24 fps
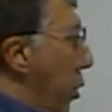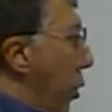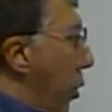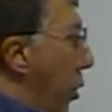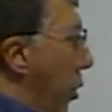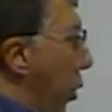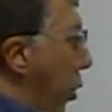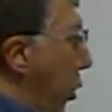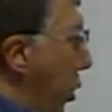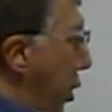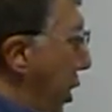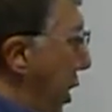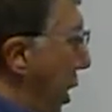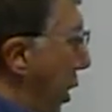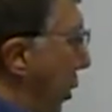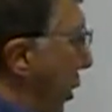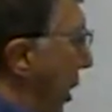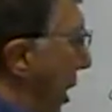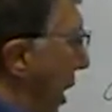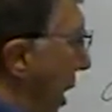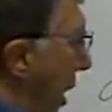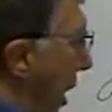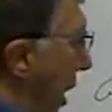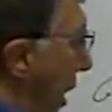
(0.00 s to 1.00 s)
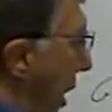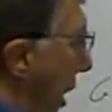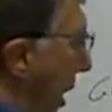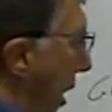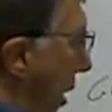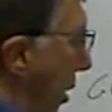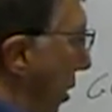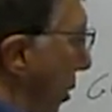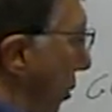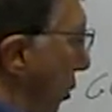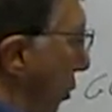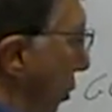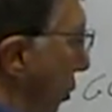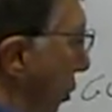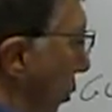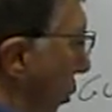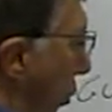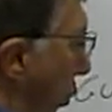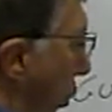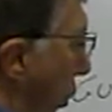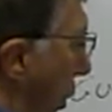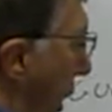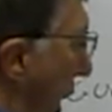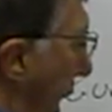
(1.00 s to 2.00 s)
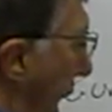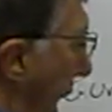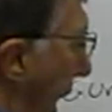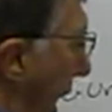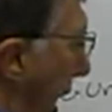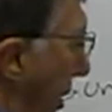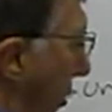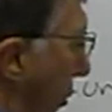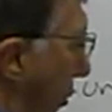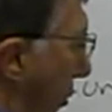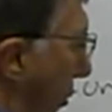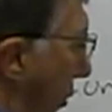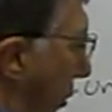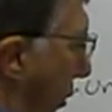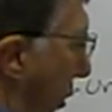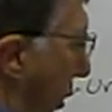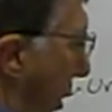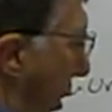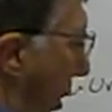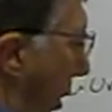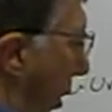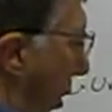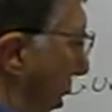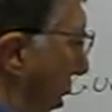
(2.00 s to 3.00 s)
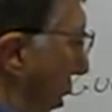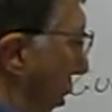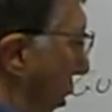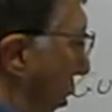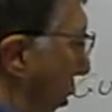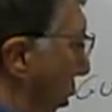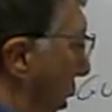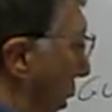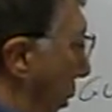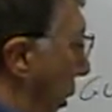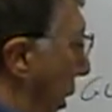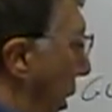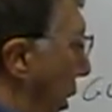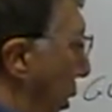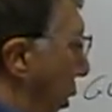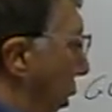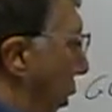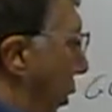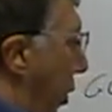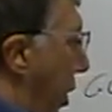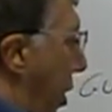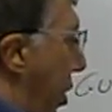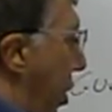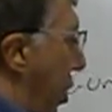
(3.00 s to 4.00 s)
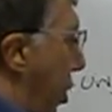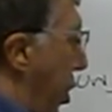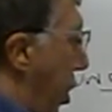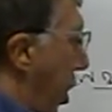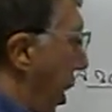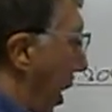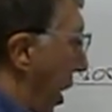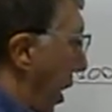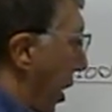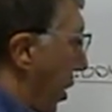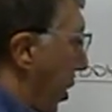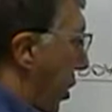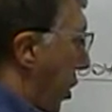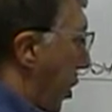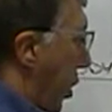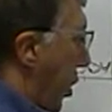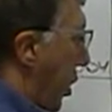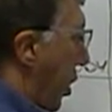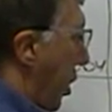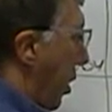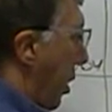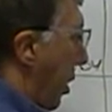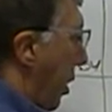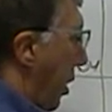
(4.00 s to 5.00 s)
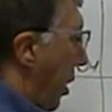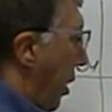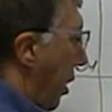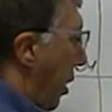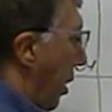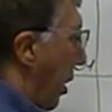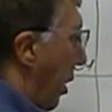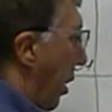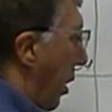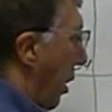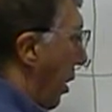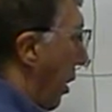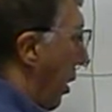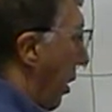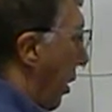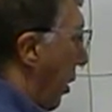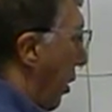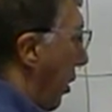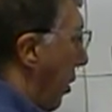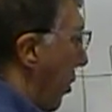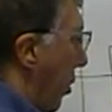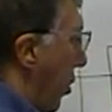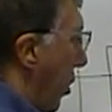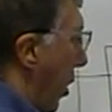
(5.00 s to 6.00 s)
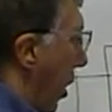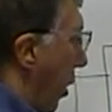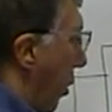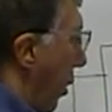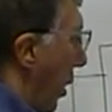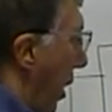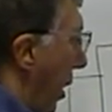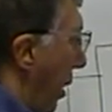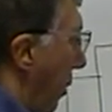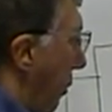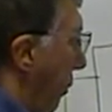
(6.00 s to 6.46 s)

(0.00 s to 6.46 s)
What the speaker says: Also in here we have what we call the charge controller.